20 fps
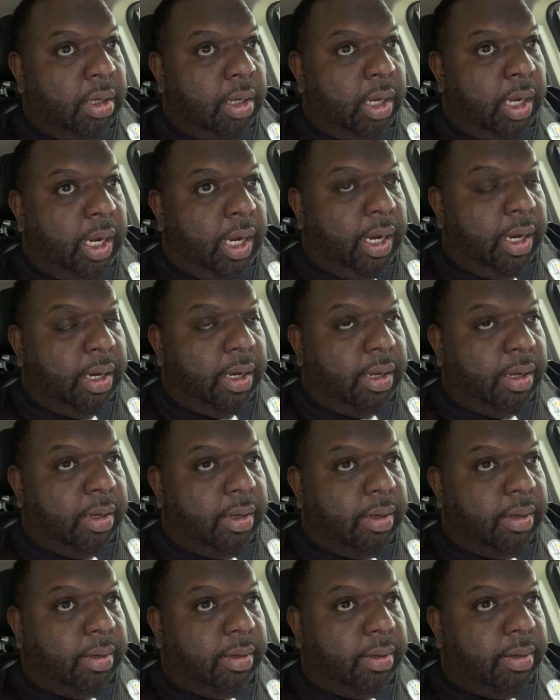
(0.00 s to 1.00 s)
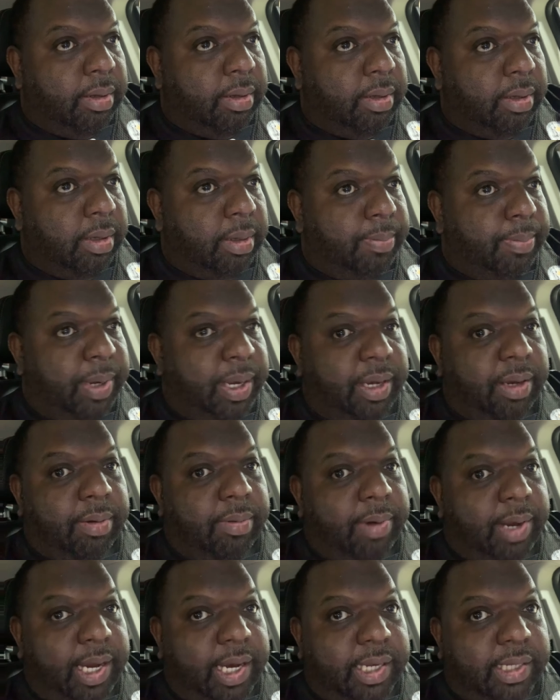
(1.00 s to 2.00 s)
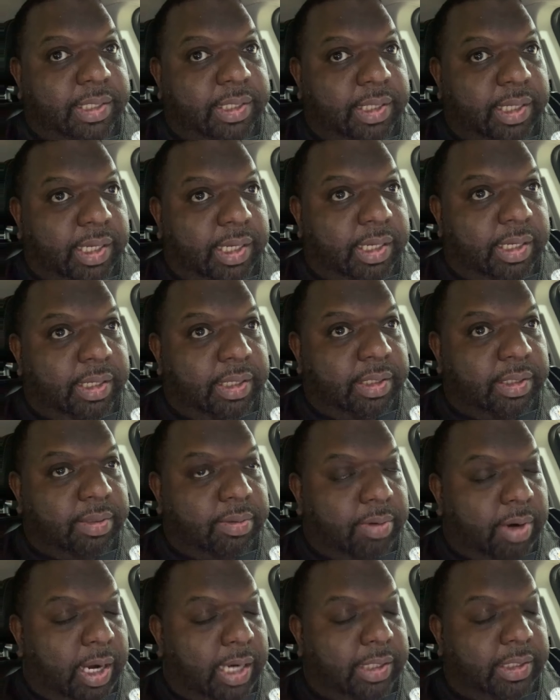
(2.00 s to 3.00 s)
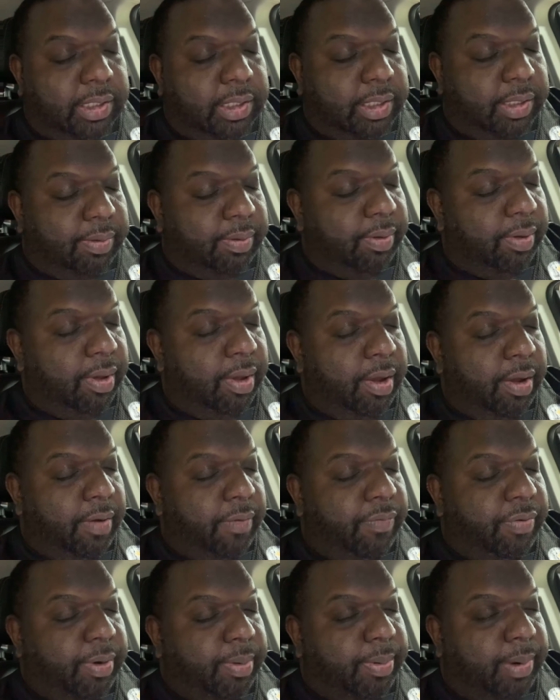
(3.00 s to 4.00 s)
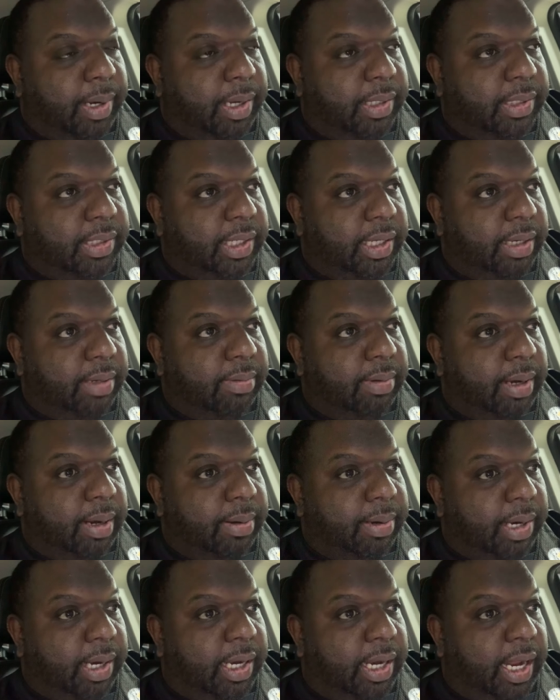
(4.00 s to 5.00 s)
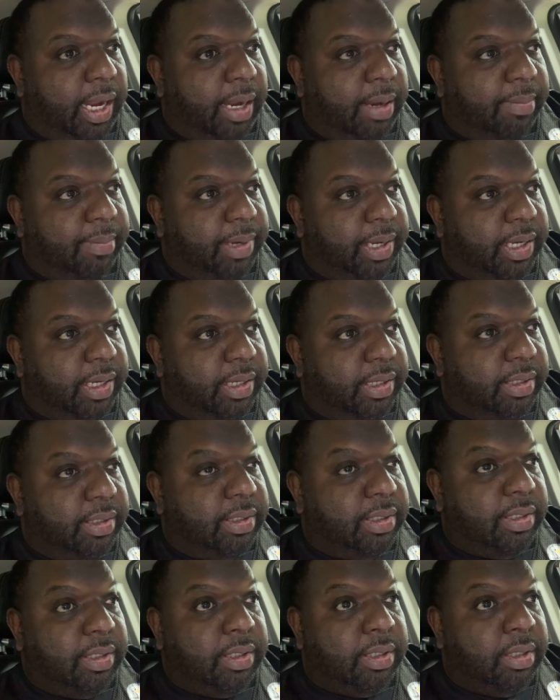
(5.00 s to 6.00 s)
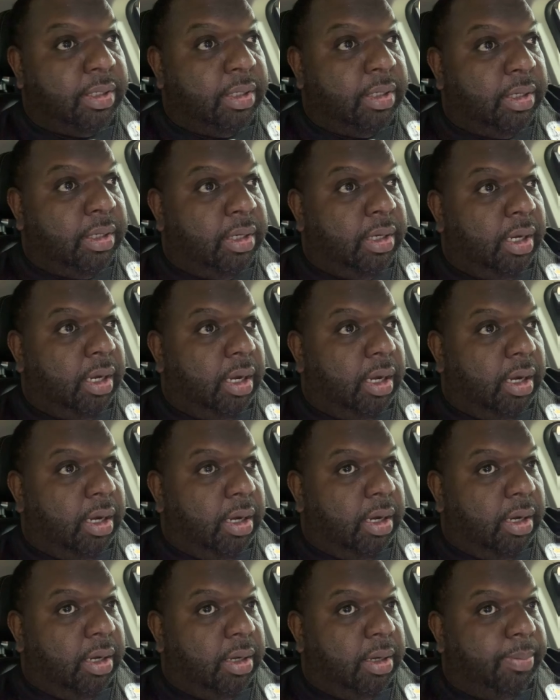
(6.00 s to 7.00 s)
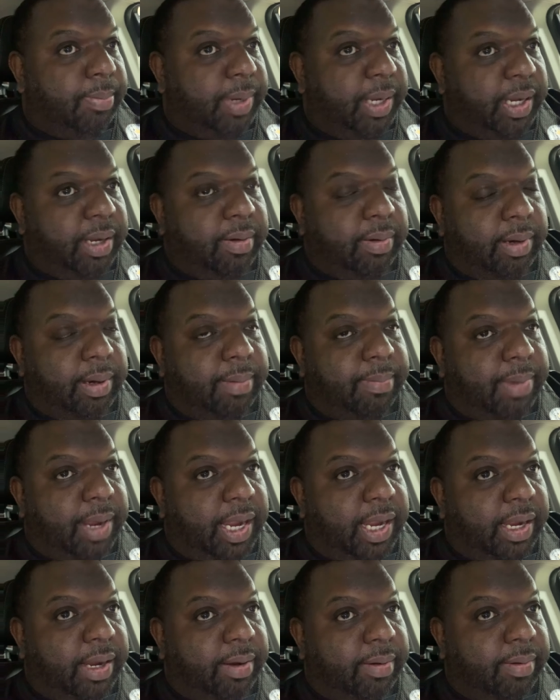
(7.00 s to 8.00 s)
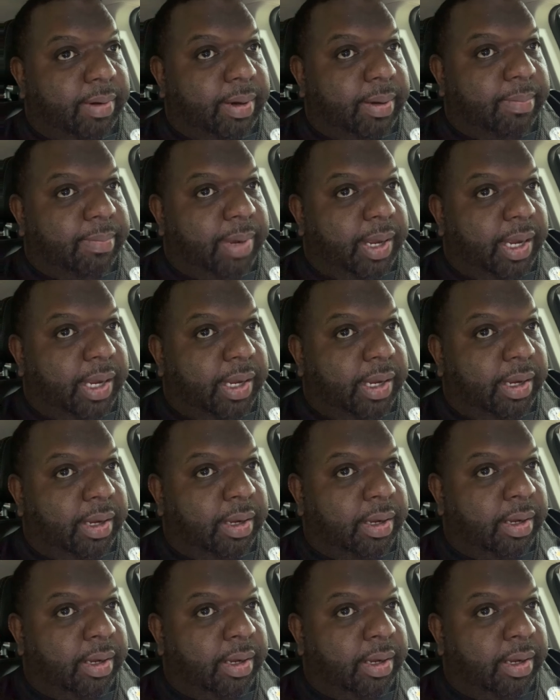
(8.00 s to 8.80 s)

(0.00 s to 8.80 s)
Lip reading: and you beat the Redskins, Washington football team, whatever their name is. You beat Green Bay in Green Bay.